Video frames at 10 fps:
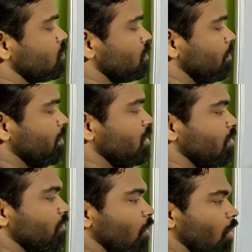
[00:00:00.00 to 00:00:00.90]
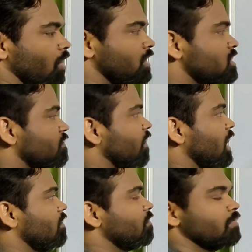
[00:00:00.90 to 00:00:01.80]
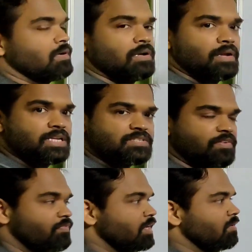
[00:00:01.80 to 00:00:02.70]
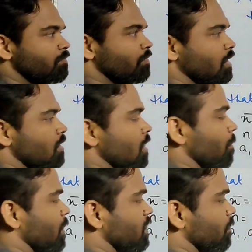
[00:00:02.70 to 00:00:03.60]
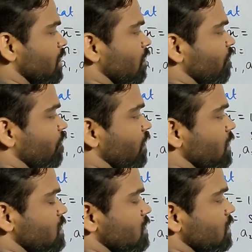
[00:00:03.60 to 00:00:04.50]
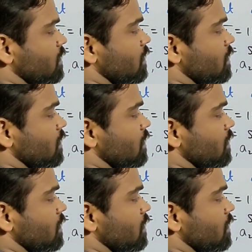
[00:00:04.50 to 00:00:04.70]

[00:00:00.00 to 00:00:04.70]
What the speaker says: So the mean of all these 5 is 15, but the mean of first